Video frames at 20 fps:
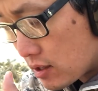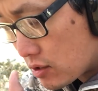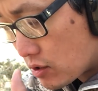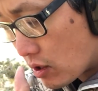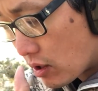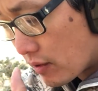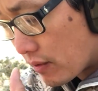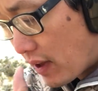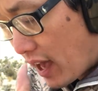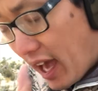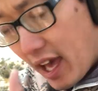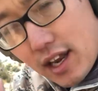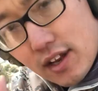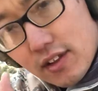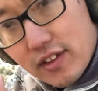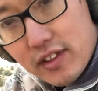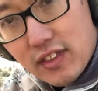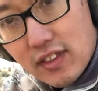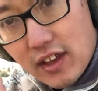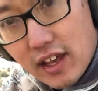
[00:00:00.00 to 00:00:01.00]
sort of
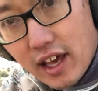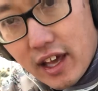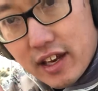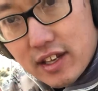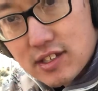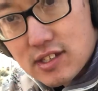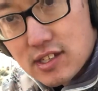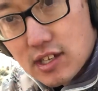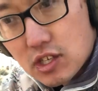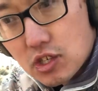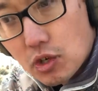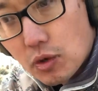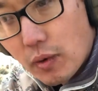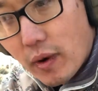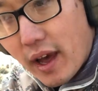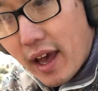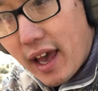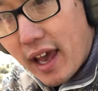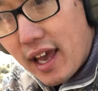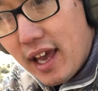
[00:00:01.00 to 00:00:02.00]
handling the gun in such a
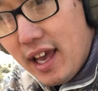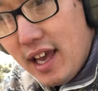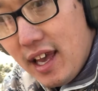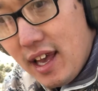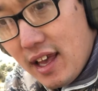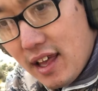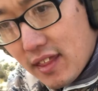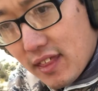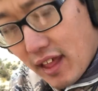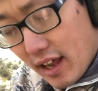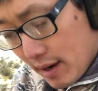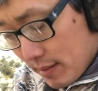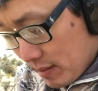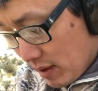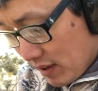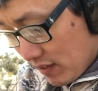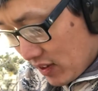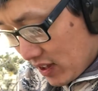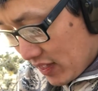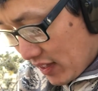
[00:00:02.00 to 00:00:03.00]
way that I'm
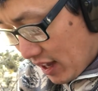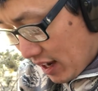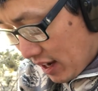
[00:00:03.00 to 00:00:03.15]
giving